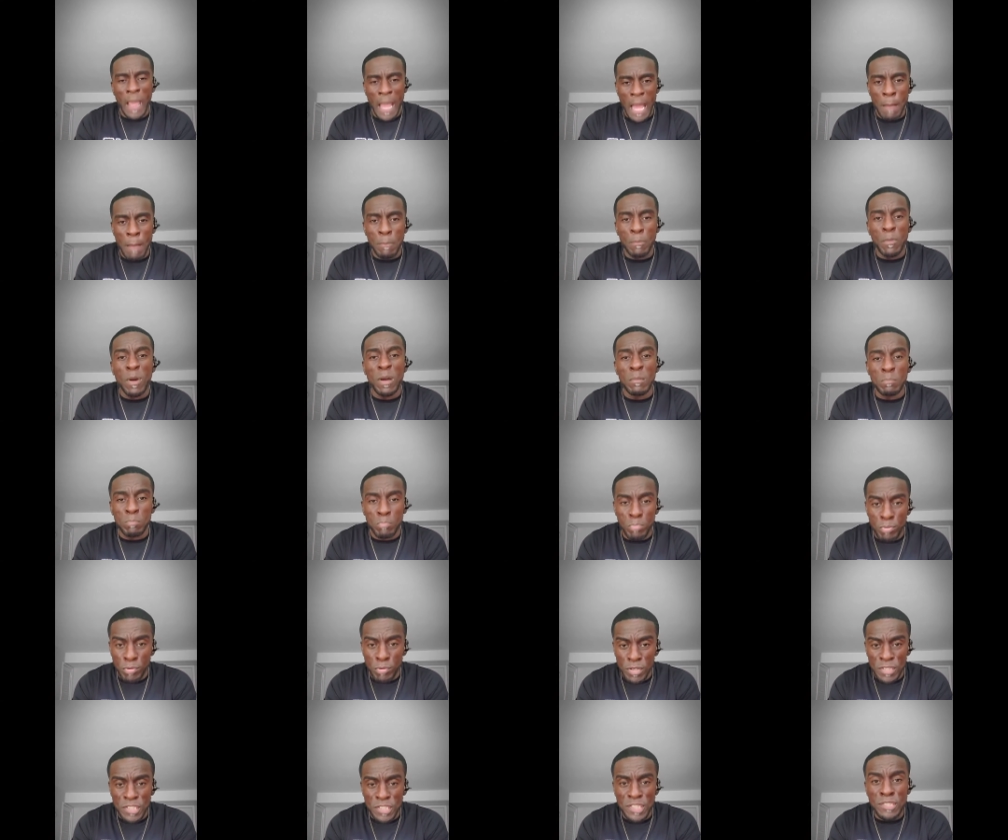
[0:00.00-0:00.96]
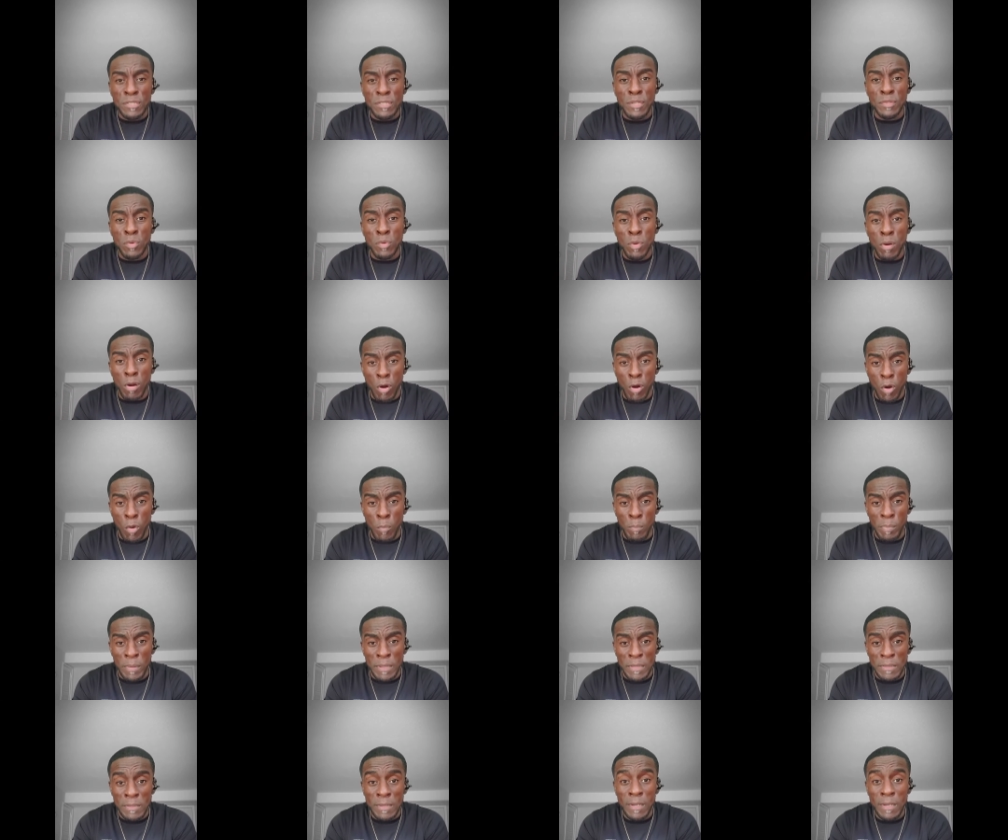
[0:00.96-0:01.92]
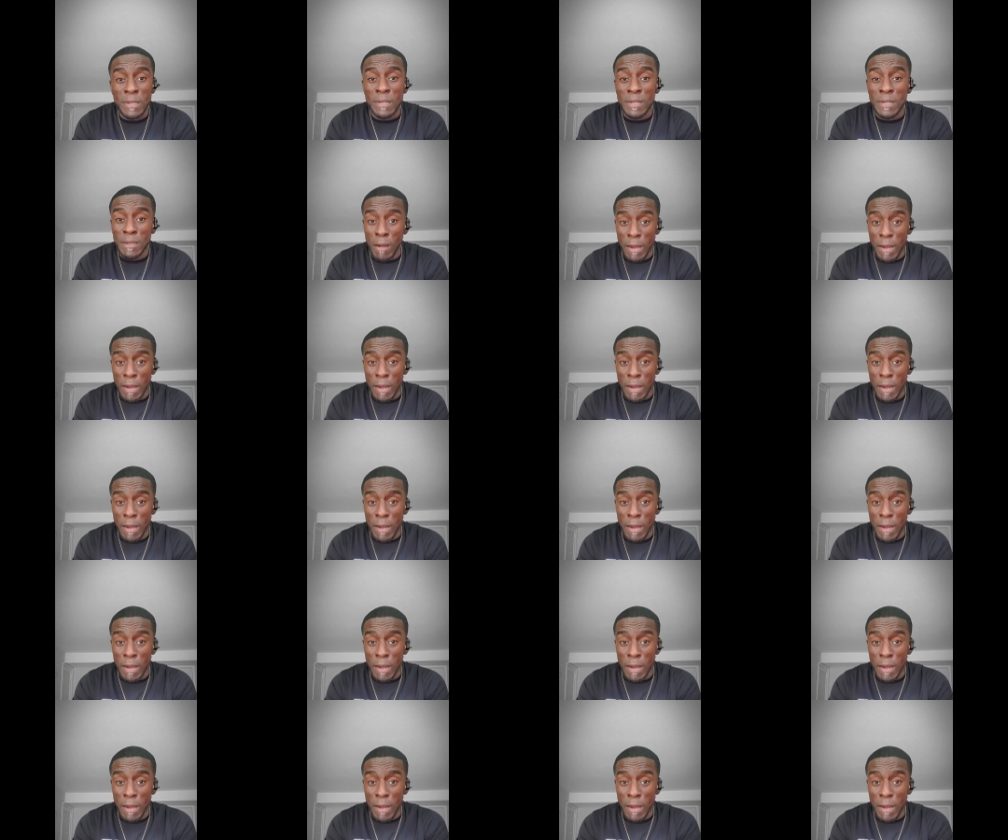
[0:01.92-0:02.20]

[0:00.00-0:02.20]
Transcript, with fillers: I'm going to push the door open.